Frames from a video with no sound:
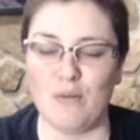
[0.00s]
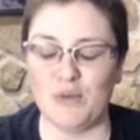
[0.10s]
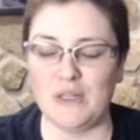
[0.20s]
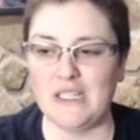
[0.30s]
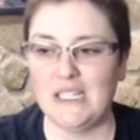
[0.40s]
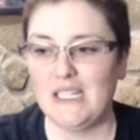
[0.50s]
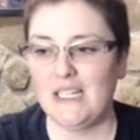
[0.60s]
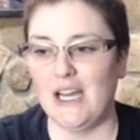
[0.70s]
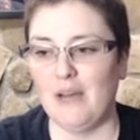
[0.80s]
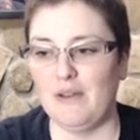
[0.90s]
But
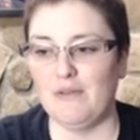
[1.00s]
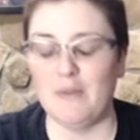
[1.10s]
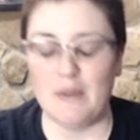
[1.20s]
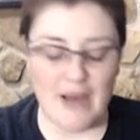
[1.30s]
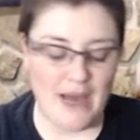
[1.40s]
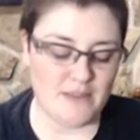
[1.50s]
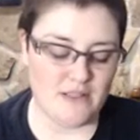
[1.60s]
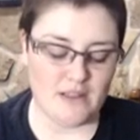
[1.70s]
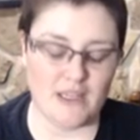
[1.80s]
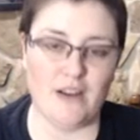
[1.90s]
I mean, from the maps
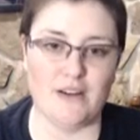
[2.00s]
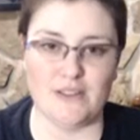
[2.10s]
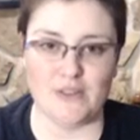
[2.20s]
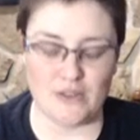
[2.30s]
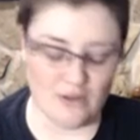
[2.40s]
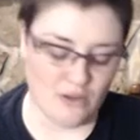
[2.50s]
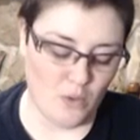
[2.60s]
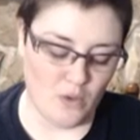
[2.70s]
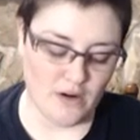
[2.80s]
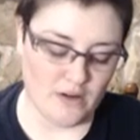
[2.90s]
to the characters to the
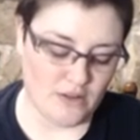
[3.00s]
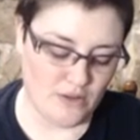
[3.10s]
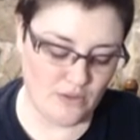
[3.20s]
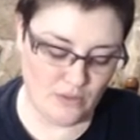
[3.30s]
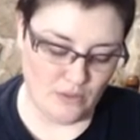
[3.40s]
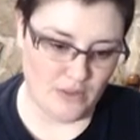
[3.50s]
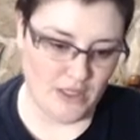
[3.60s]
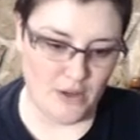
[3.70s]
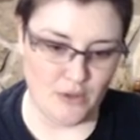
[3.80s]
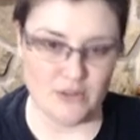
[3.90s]
lore to, you
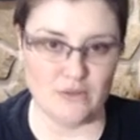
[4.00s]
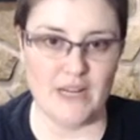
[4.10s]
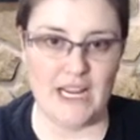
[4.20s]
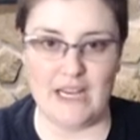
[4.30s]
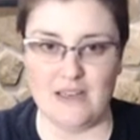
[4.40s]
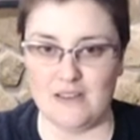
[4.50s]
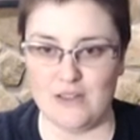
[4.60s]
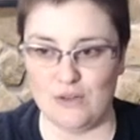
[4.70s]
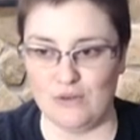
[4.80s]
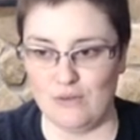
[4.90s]
know, terrain
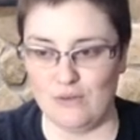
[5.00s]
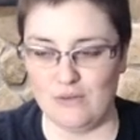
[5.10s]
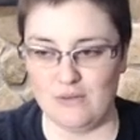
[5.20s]
to